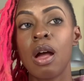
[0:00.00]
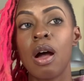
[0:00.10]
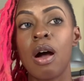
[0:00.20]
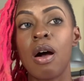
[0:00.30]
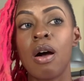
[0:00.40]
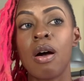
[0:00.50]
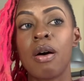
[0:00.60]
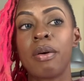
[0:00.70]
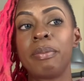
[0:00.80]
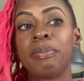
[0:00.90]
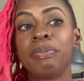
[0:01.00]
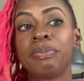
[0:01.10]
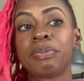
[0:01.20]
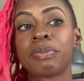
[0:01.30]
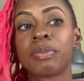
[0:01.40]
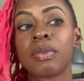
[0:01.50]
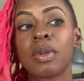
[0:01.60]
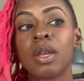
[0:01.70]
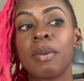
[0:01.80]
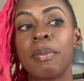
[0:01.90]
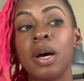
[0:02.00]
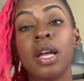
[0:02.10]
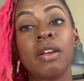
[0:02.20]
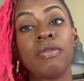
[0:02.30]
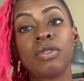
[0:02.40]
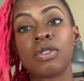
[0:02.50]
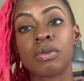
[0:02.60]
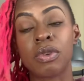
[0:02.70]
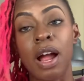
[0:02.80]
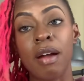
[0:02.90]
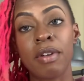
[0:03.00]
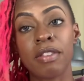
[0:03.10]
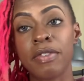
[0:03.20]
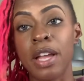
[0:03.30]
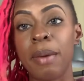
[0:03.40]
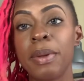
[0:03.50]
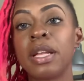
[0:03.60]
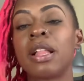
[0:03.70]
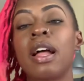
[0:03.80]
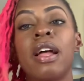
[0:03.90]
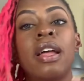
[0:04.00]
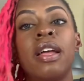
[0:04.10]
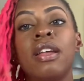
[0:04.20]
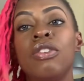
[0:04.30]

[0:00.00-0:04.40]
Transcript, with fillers: Um, but if you subscribe as a VIP client,